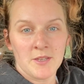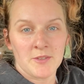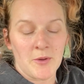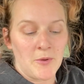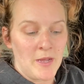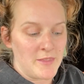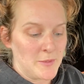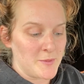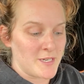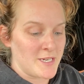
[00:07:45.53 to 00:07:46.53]
So I
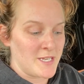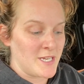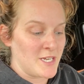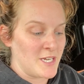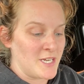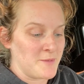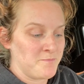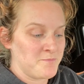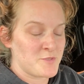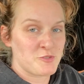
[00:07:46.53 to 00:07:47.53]
think we're gonna
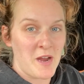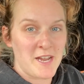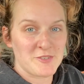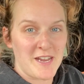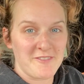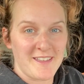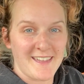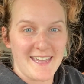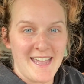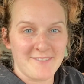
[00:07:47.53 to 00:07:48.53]
try driving
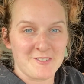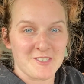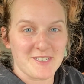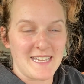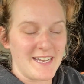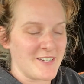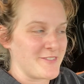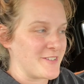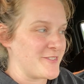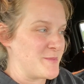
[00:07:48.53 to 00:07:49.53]
again. We just sat here
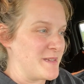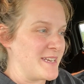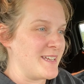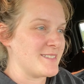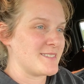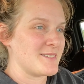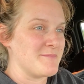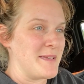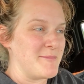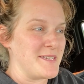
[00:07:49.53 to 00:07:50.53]
for a few minutes,
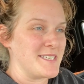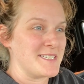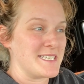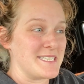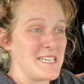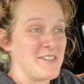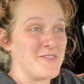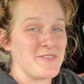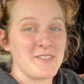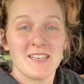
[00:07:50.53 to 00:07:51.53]
maybe to see if
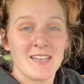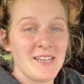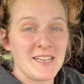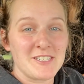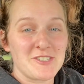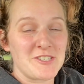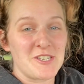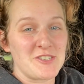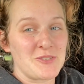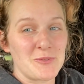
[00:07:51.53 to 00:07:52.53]
it just
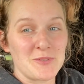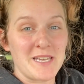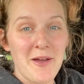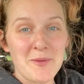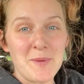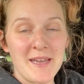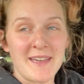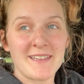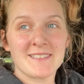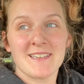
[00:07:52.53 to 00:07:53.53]
needed to cool down a
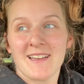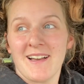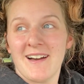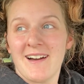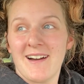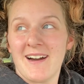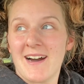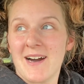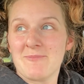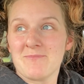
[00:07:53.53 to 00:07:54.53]
bit.
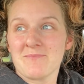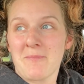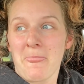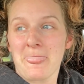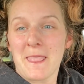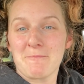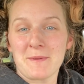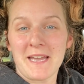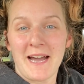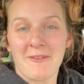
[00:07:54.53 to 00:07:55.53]

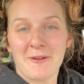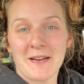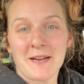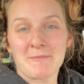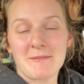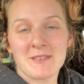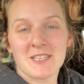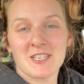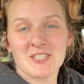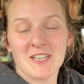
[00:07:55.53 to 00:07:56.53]
But yeah, we're maybe
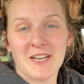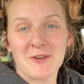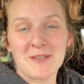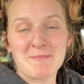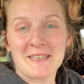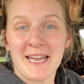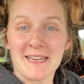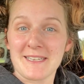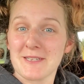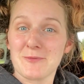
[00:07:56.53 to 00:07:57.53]
gonna check out a
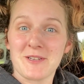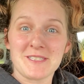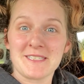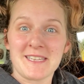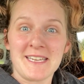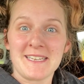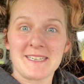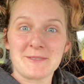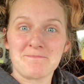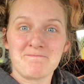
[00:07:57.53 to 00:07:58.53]
mechanic in Watson Lake.
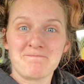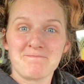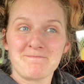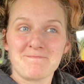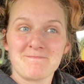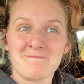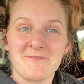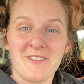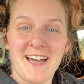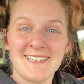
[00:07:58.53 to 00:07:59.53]

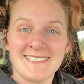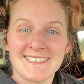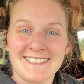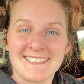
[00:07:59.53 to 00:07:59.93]
Fun.